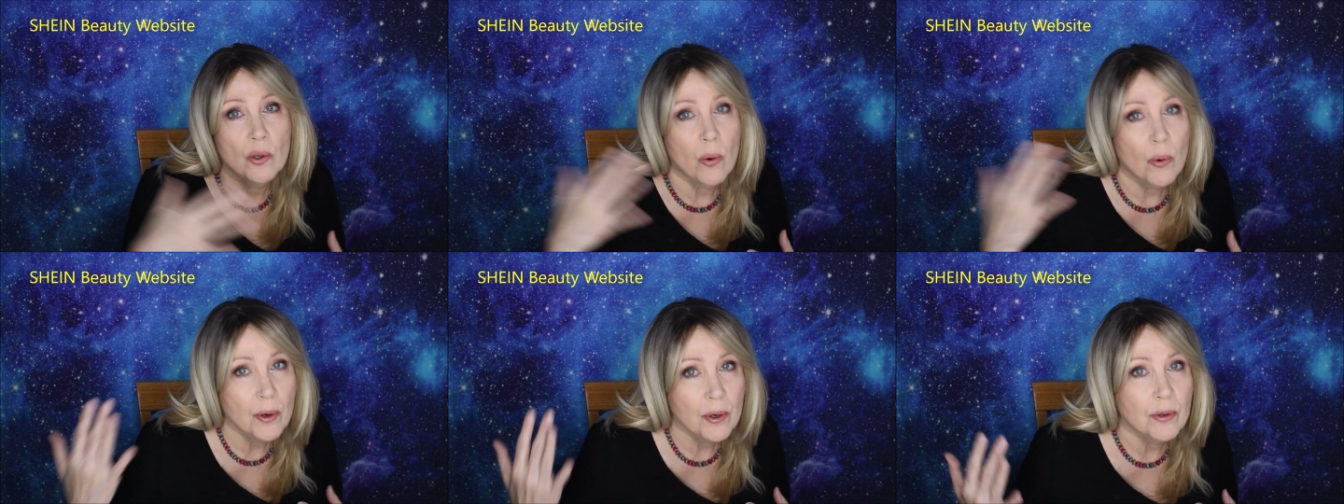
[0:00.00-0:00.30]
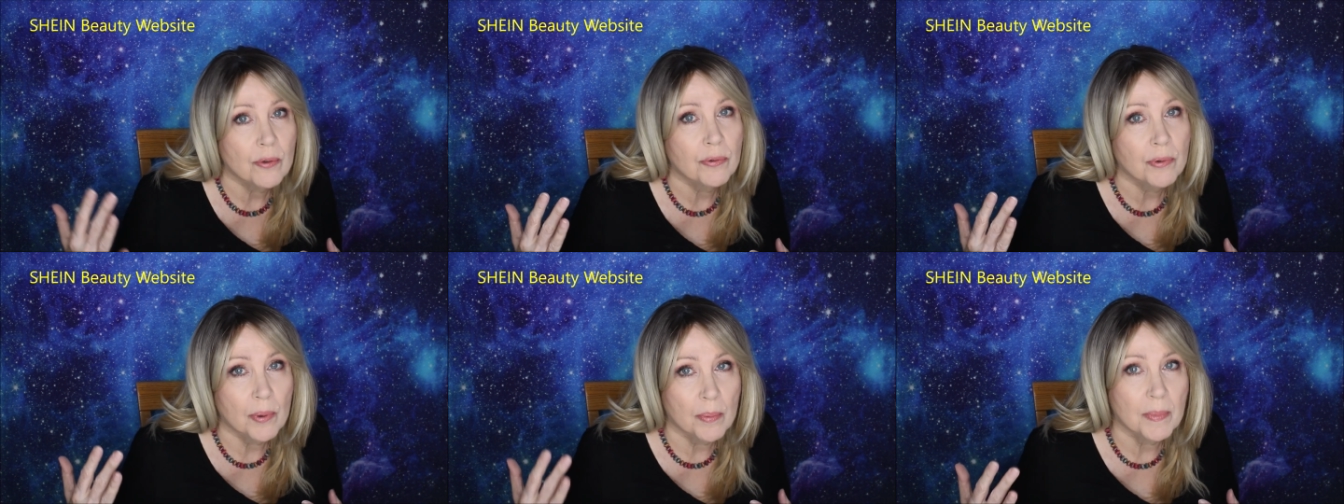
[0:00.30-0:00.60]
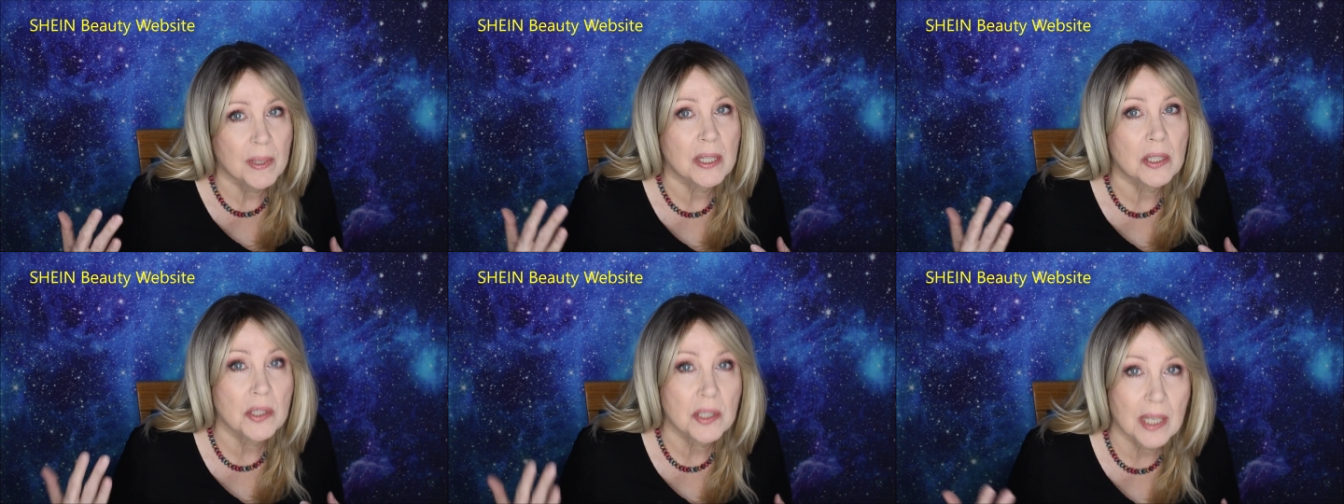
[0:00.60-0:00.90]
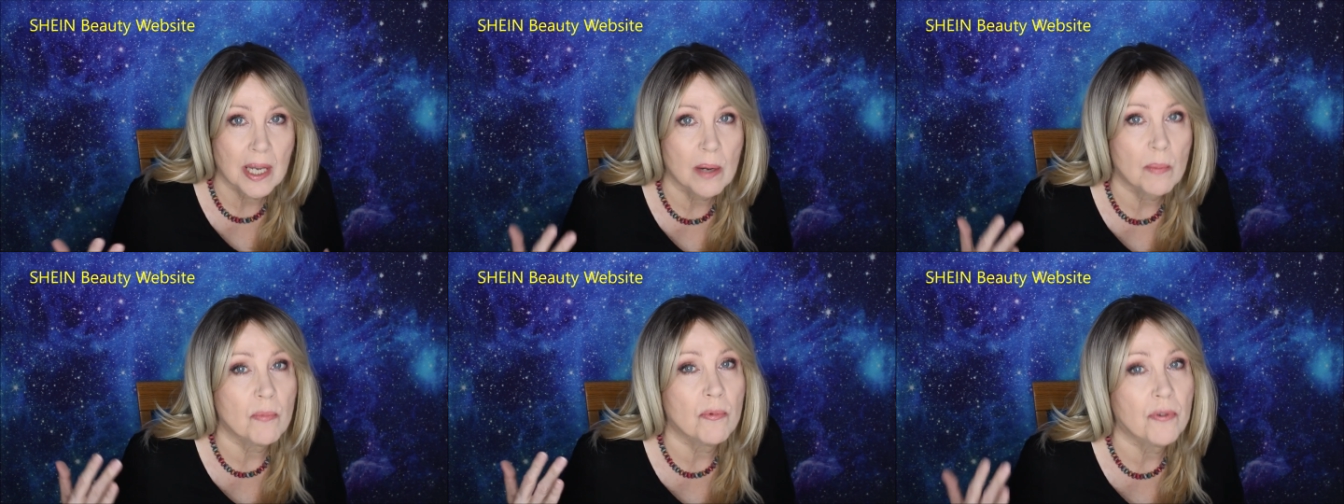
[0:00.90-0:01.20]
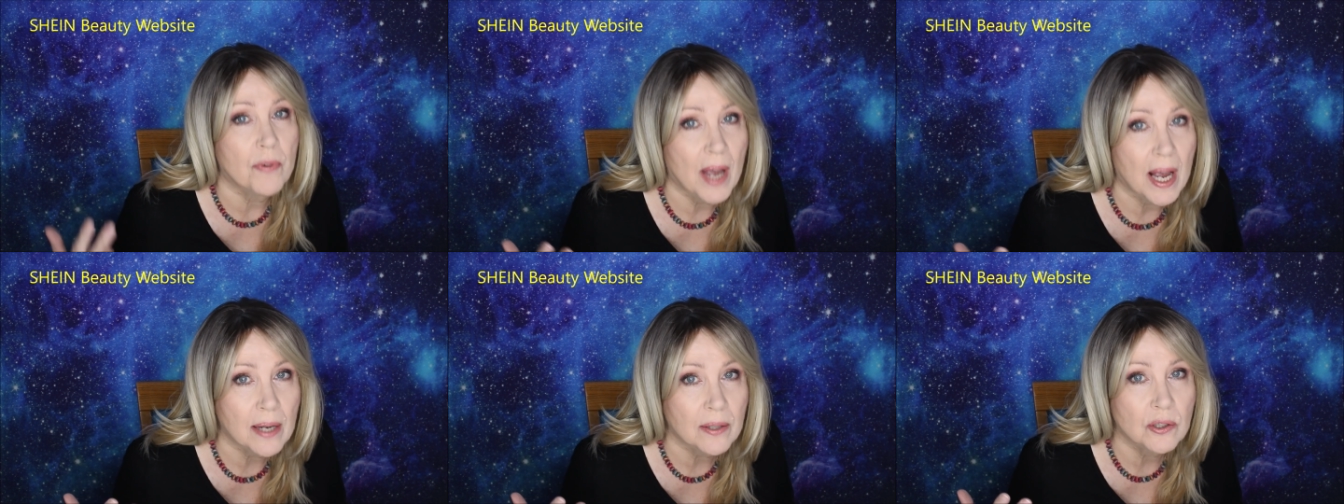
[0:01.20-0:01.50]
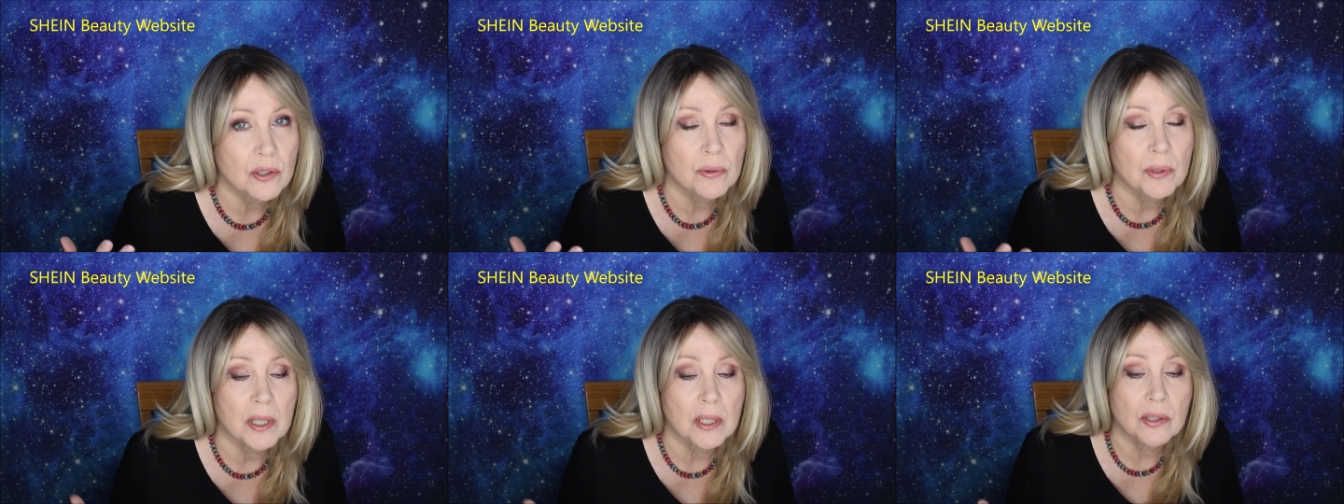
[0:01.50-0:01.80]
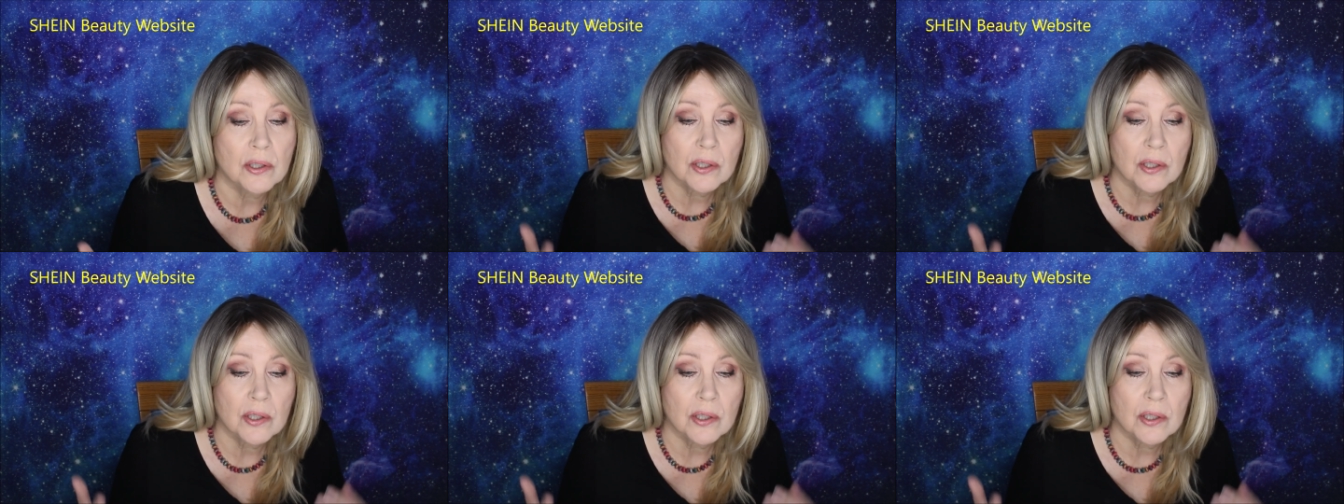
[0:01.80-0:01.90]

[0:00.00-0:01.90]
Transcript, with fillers: order from these same factories.